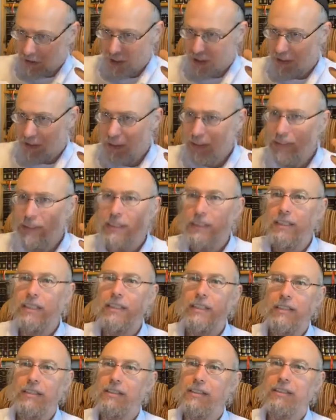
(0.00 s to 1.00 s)
At least
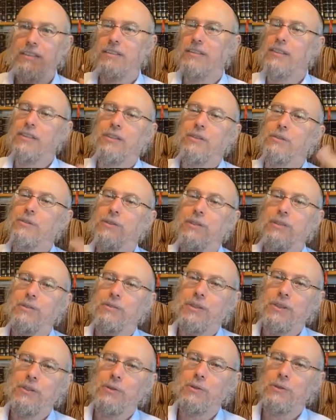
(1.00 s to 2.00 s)
the, you know,
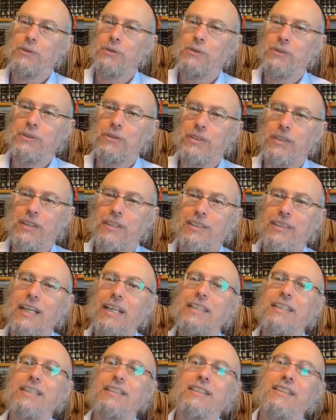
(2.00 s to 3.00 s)
when you
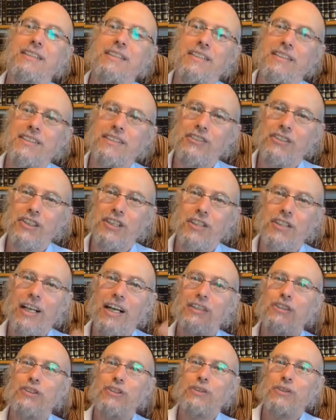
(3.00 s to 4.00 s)
contest
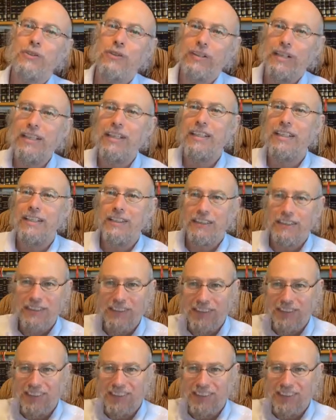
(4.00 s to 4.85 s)
geological thinking,